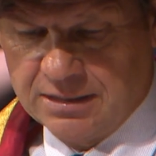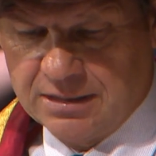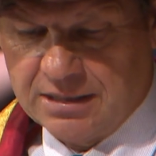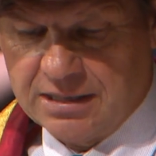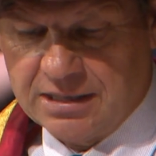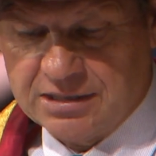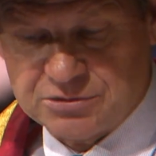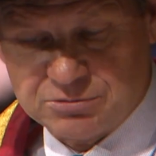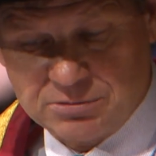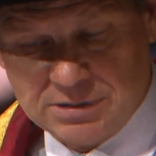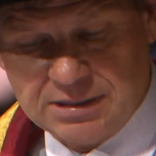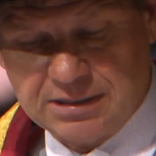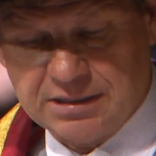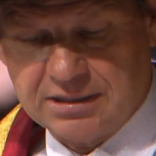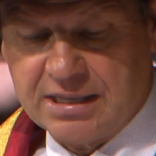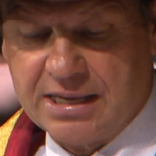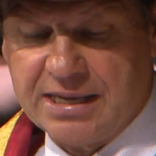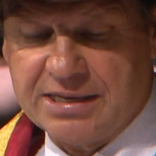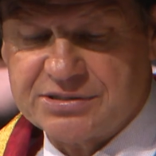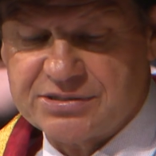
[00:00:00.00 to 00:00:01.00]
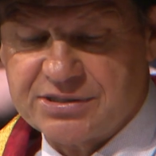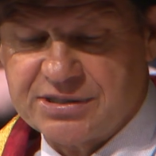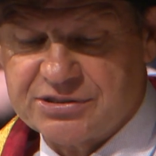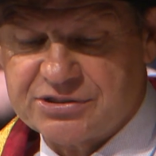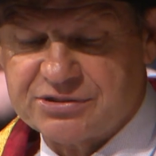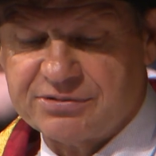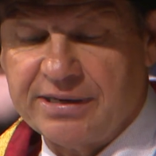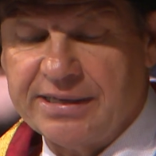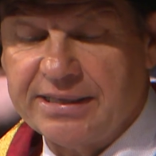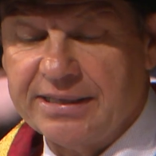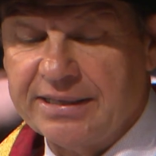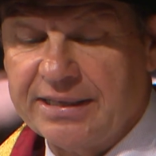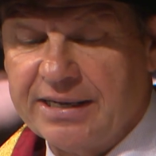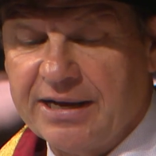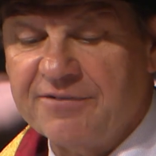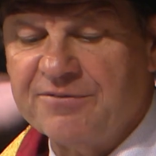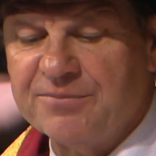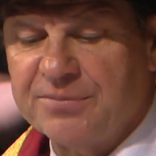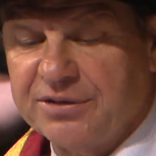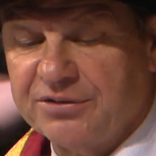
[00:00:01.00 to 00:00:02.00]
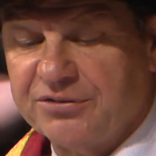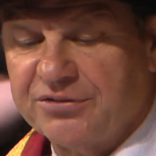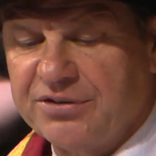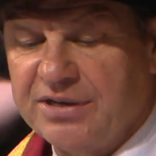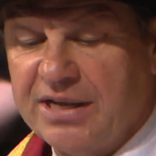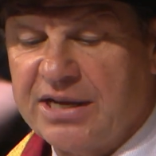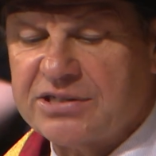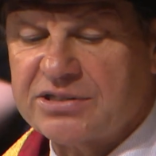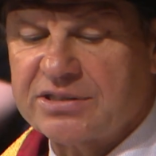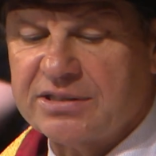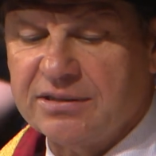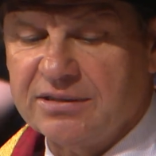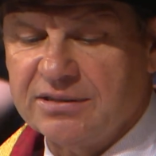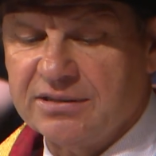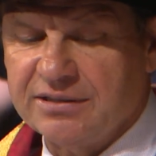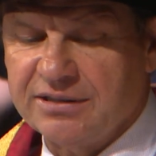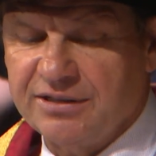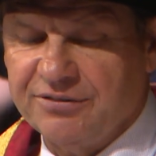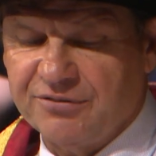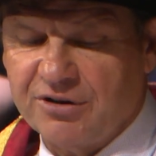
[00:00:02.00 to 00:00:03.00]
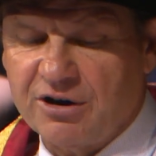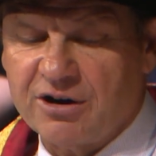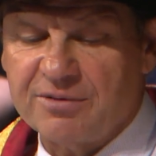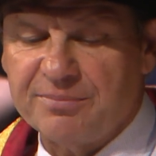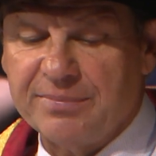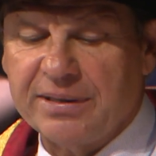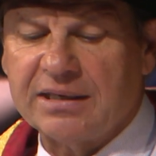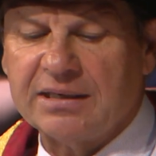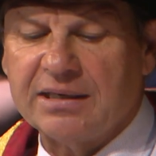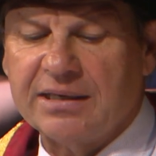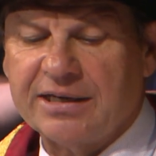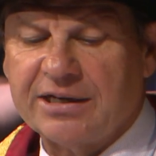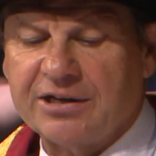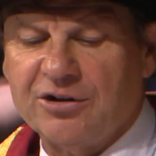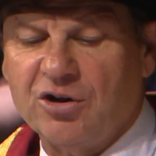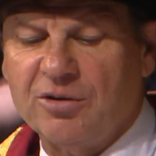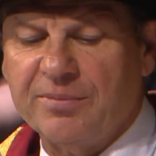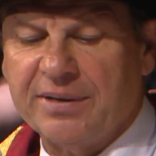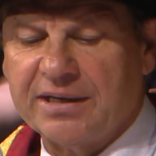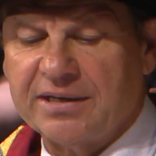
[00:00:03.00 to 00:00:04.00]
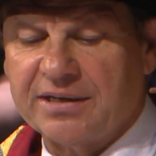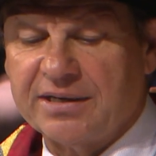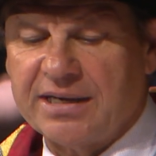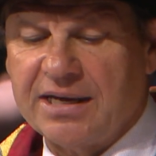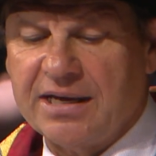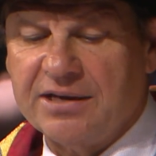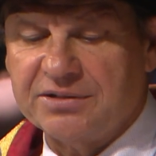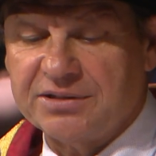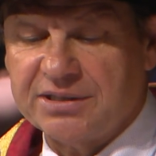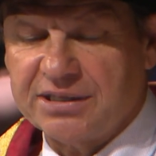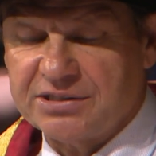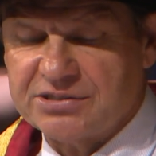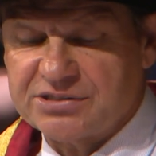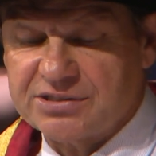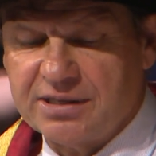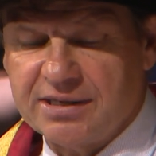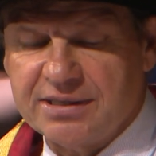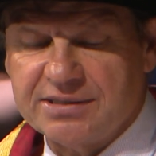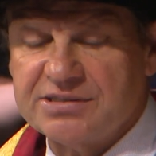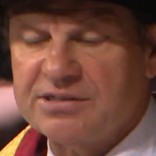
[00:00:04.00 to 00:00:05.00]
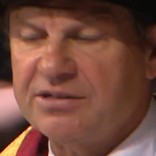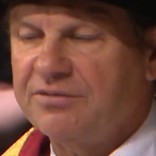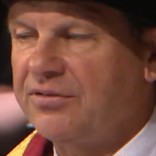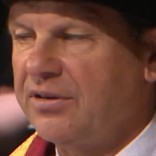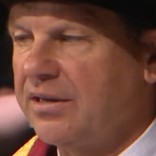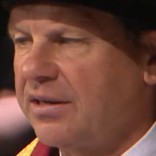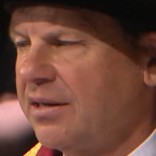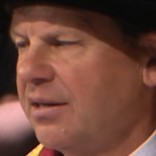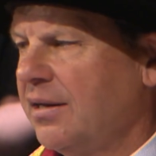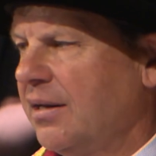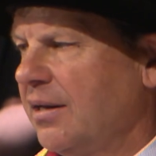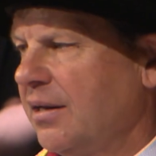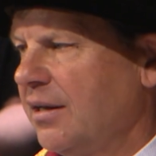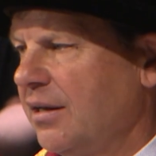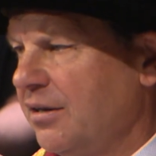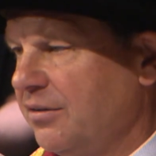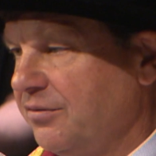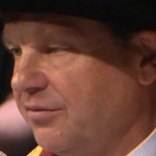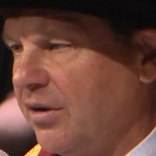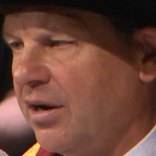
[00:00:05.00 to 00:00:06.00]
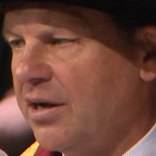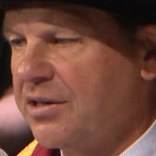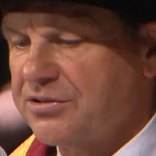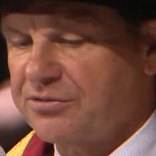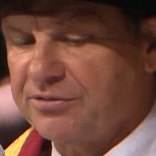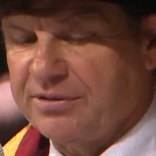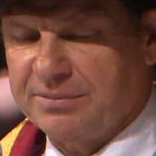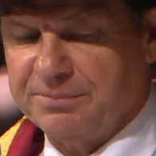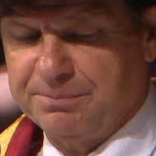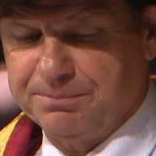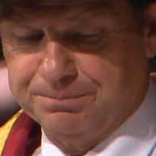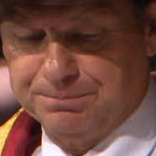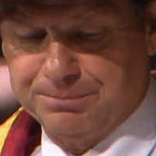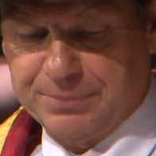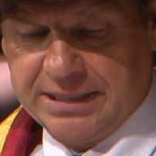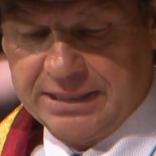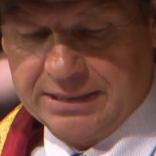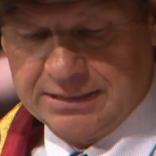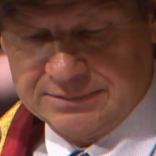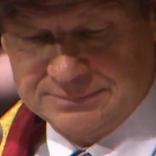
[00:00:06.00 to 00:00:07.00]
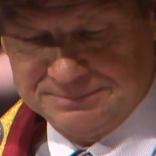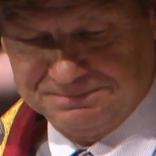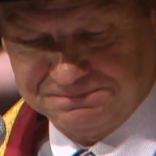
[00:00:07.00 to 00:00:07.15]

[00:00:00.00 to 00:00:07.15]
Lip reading: as well as the Australian Government's National Environmental Economic Accounting Scientific Advisory Panel.